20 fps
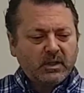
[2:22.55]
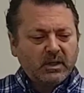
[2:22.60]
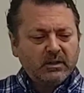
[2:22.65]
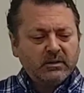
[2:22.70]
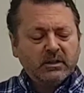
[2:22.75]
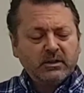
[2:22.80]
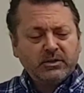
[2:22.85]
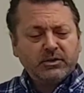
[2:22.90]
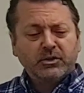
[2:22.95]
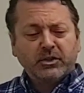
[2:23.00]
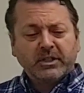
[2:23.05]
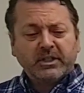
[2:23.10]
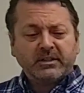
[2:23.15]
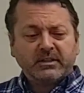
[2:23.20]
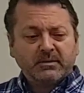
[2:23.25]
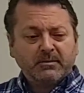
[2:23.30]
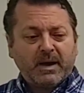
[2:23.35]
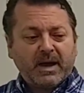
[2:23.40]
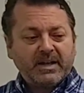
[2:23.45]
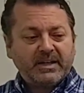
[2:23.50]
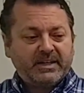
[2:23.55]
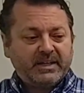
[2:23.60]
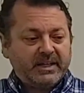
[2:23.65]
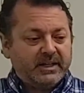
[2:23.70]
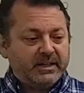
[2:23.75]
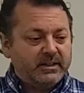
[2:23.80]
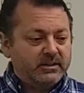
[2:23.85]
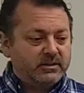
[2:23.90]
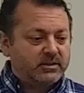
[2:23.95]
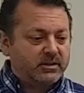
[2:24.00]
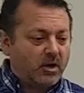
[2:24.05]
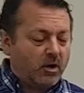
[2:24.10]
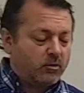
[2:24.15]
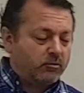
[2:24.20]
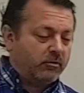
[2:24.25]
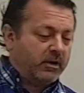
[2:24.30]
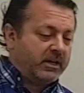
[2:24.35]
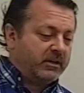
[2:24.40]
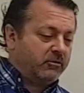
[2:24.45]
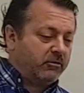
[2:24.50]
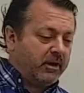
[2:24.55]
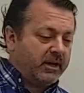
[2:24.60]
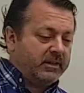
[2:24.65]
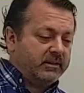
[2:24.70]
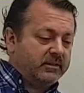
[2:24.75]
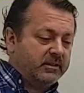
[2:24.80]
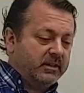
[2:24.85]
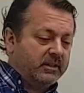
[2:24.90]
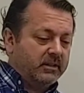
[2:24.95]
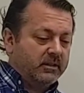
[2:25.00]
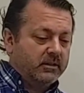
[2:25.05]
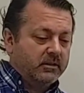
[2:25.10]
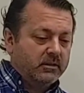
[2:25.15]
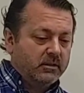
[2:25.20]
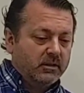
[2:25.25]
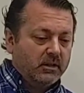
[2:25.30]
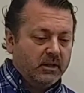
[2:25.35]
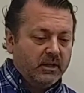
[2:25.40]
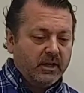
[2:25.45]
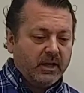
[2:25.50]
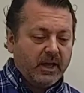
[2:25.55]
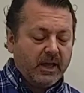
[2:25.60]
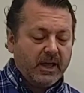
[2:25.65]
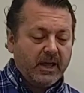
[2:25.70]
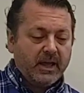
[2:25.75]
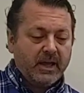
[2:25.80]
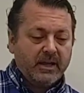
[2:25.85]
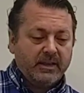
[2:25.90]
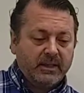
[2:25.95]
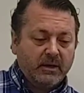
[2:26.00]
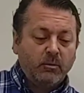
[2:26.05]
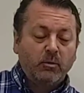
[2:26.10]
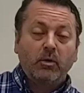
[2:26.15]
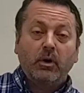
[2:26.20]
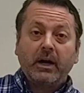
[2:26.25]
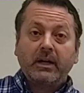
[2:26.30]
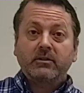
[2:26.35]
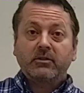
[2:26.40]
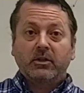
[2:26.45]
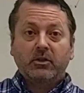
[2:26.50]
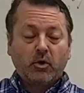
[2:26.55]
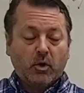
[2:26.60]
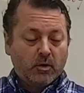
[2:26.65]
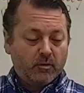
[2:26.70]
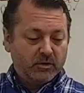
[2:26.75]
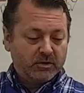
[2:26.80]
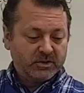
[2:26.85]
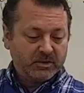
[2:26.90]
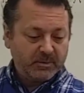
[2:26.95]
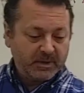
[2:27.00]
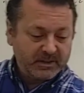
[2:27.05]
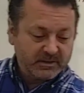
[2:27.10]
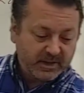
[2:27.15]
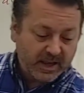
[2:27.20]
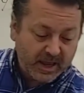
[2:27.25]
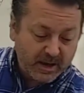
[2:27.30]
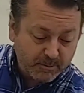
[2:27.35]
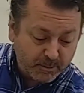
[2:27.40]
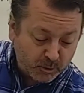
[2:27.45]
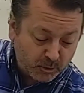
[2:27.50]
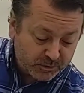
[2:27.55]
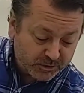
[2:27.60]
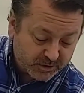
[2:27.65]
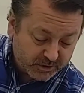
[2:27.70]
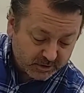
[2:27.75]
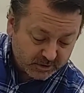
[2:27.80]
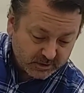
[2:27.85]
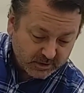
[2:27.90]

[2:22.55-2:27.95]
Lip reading: let's look at some ideas on ray tracing, and then we'll actually go over some examples,